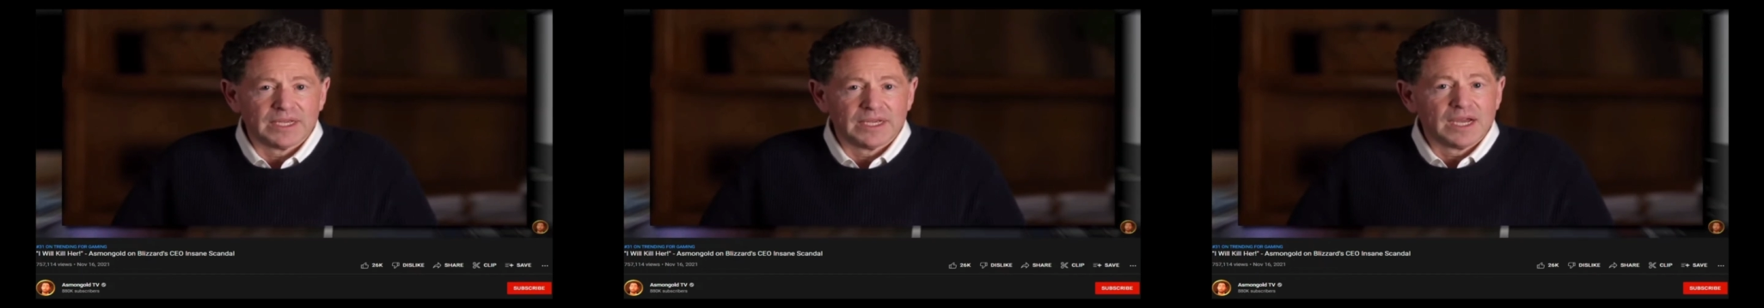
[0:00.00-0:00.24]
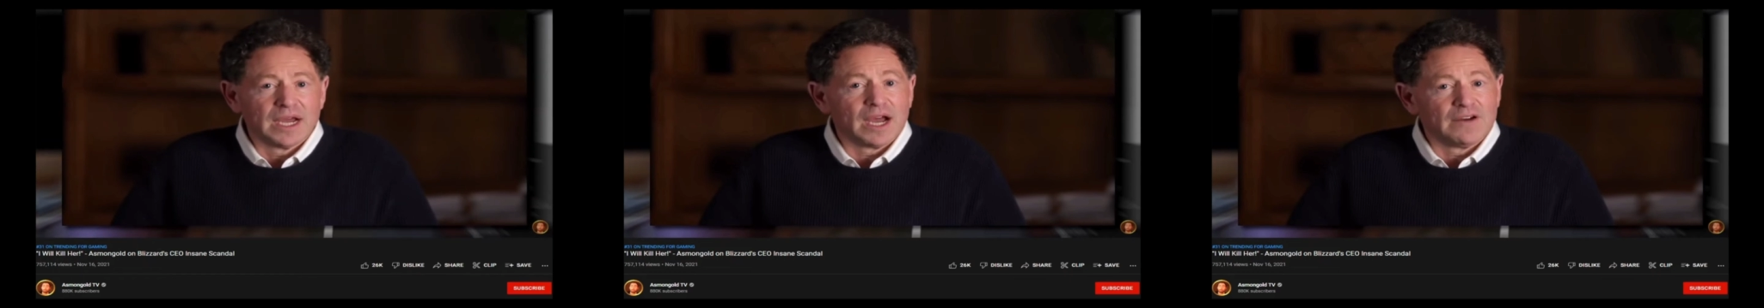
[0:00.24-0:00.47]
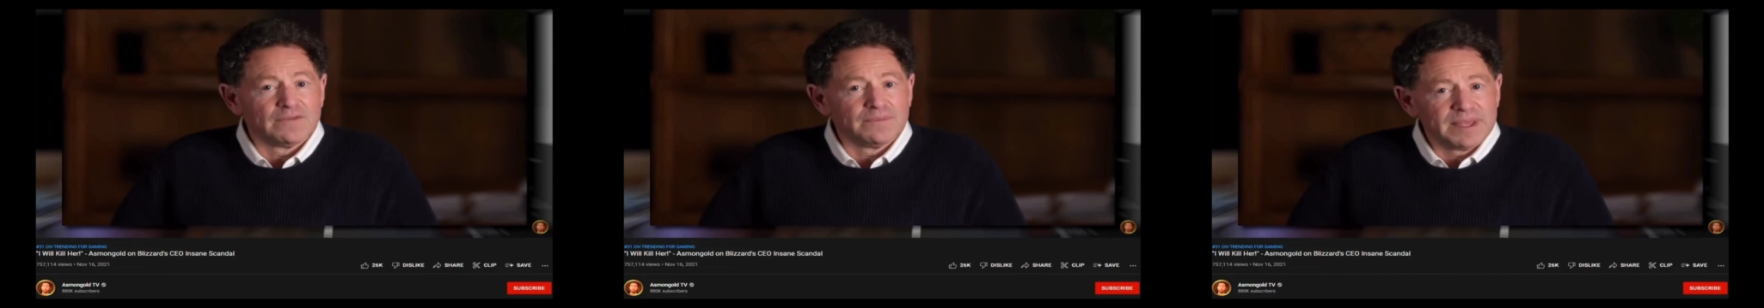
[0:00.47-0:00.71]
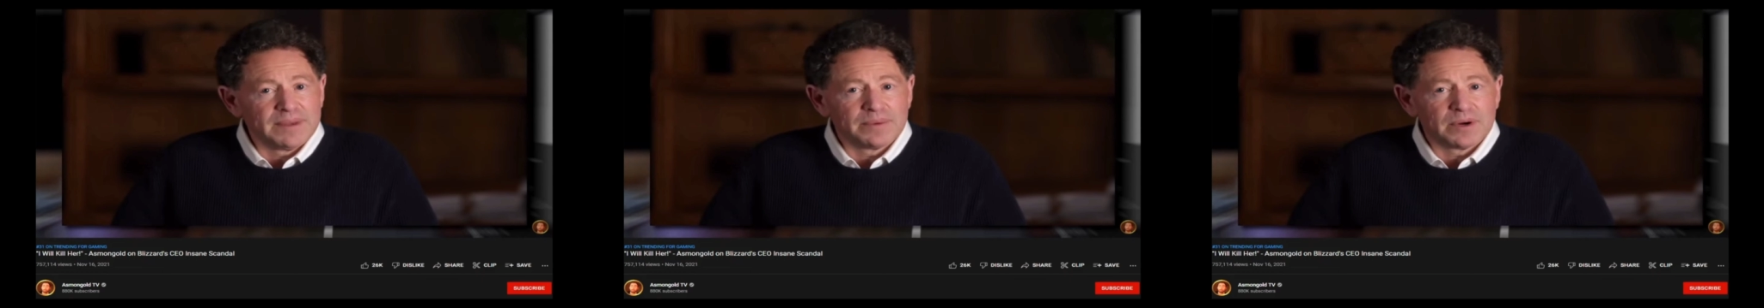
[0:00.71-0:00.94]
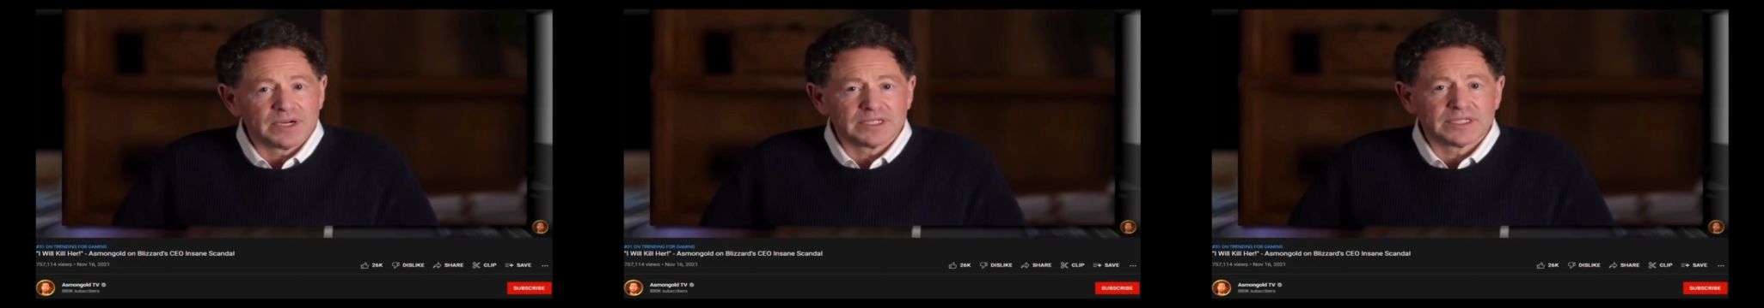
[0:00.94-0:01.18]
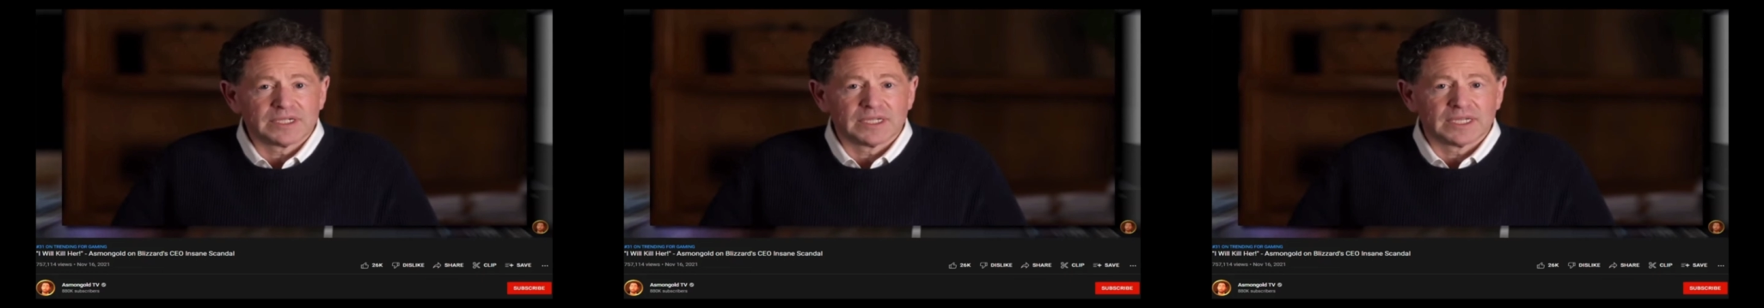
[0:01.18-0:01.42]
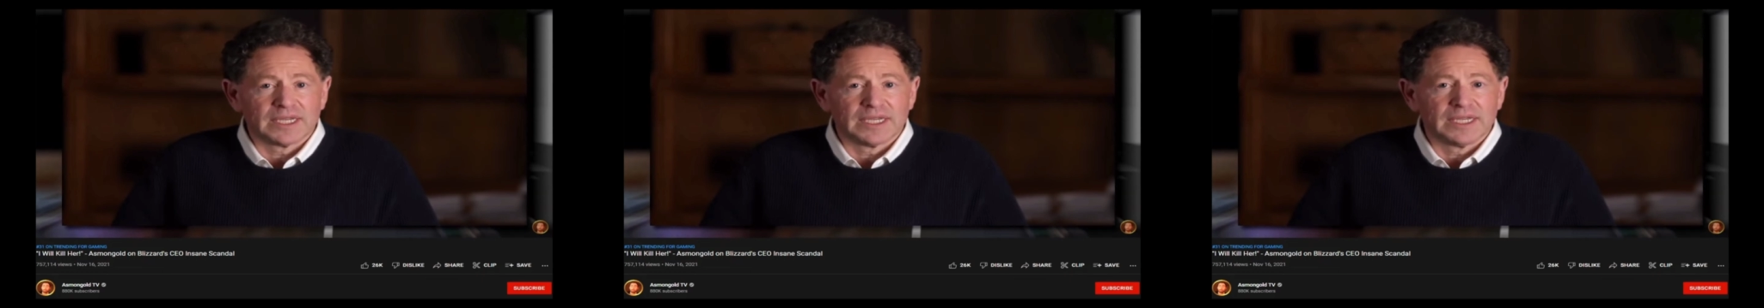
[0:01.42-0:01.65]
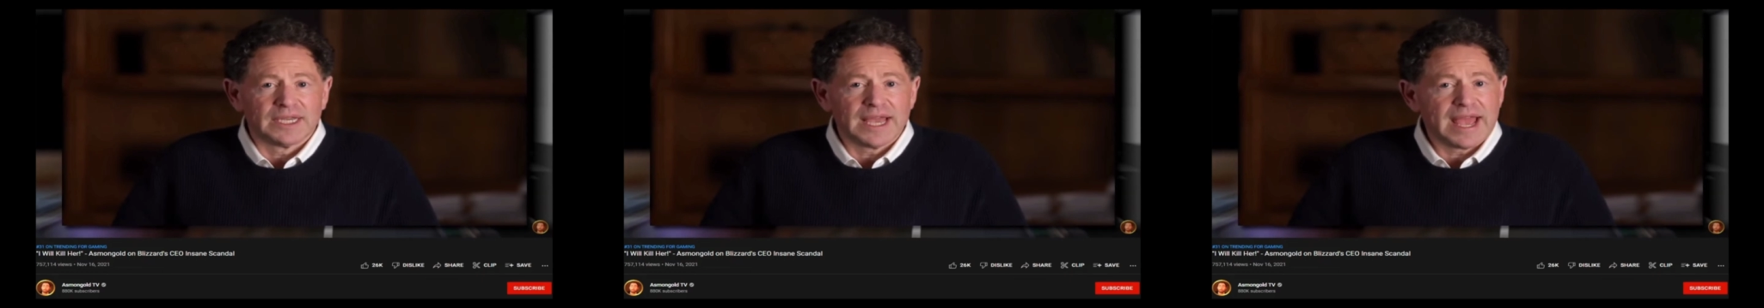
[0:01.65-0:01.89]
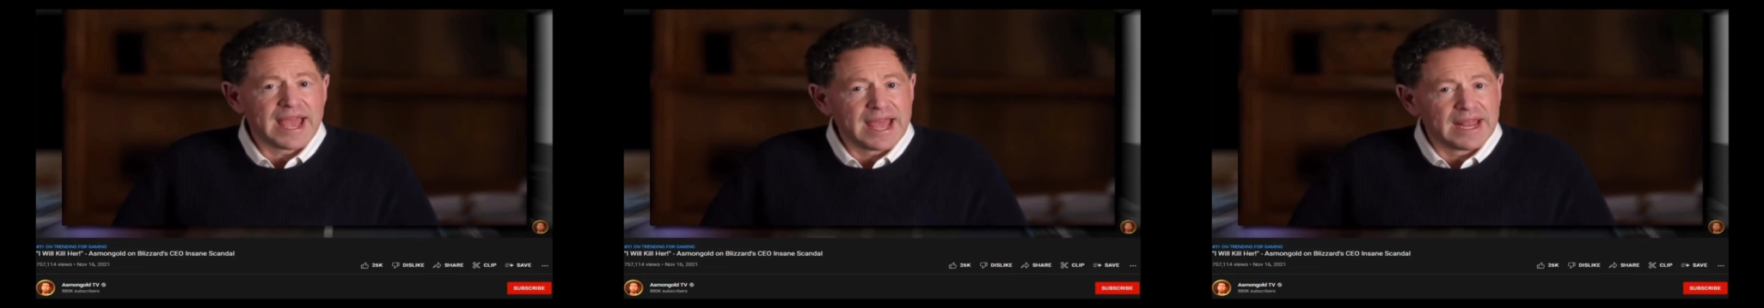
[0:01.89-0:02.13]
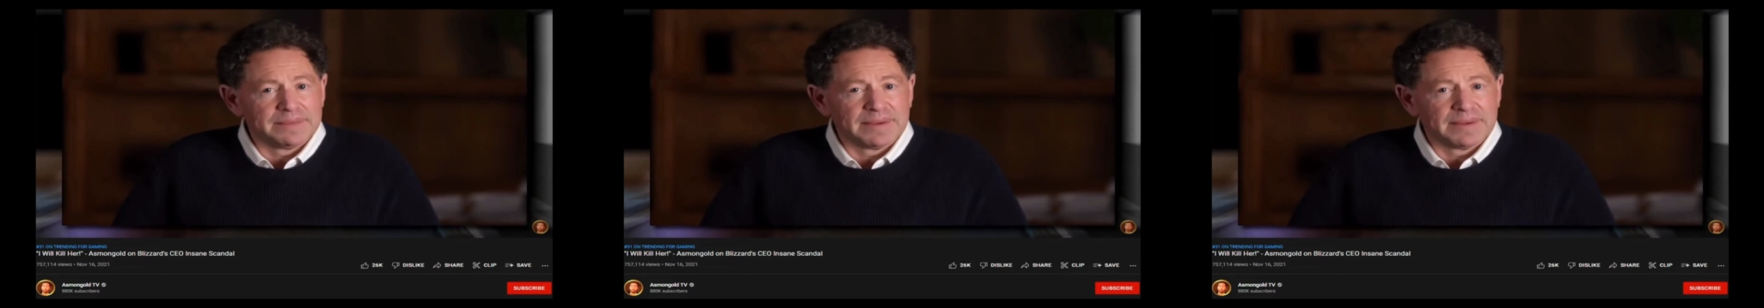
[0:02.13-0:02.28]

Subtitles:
It's not going to be years later.